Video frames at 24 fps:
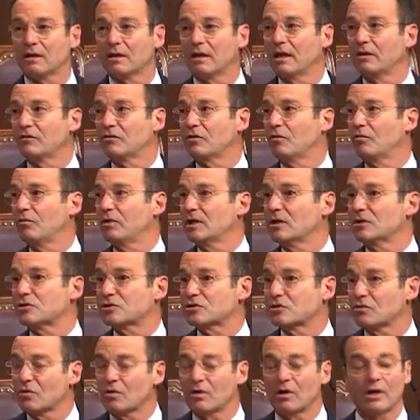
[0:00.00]
and to
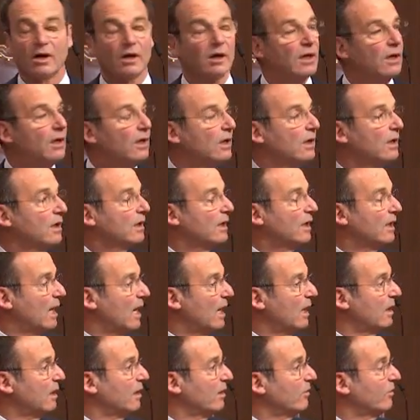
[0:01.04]
reassure
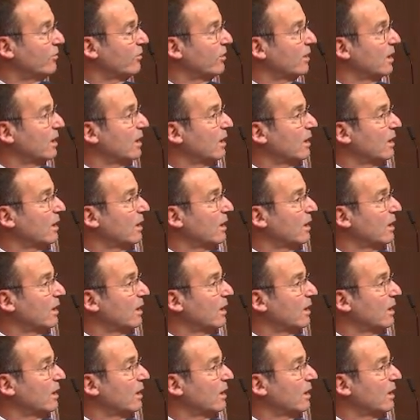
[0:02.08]
Canadians